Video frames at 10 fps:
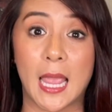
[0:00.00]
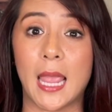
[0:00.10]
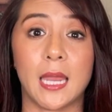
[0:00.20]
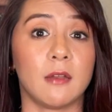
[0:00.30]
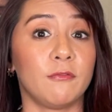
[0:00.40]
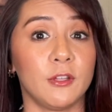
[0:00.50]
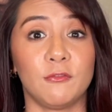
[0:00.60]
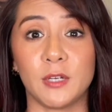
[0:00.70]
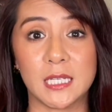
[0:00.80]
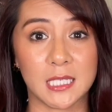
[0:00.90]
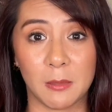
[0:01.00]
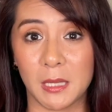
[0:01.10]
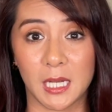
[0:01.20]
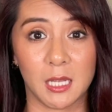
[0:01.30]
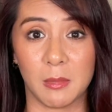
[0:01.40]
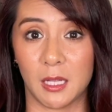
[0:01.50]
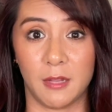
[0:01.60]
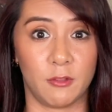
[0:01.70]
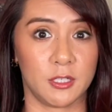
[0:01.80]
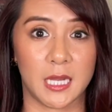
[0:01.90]
and feel free to send me an email
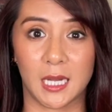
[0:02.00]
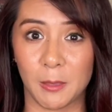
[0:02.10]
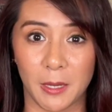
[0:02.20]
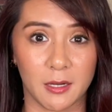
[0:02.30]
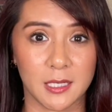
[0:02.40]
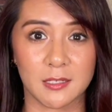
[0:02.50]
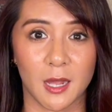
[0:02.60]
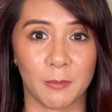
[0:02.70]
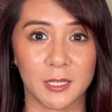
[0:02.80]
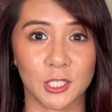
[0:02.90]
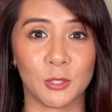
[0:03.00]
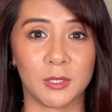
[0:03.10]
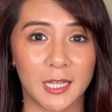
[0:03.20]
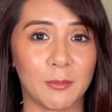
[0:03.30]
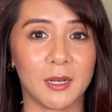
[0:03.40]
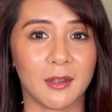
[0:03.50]
if there's any parenting topics you would like me to